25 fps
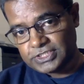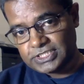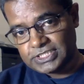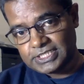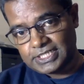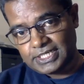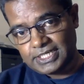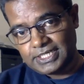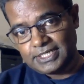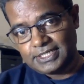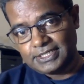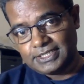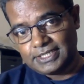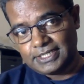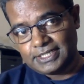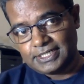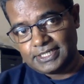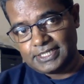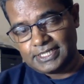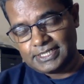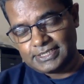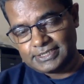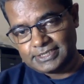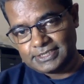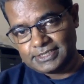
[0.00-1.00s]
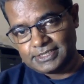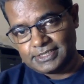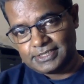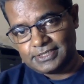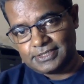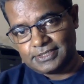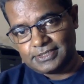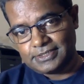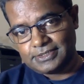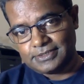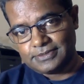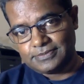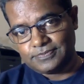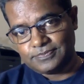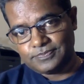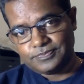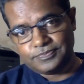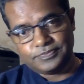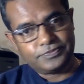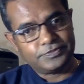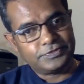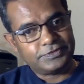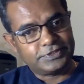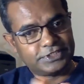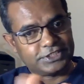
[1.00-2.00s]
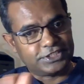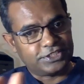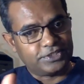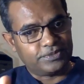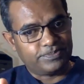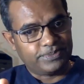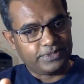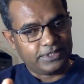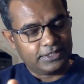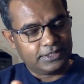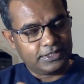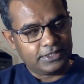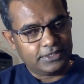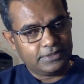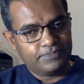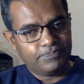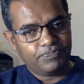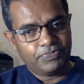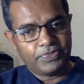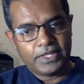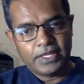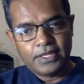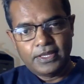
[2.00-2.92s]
Australia as a GP.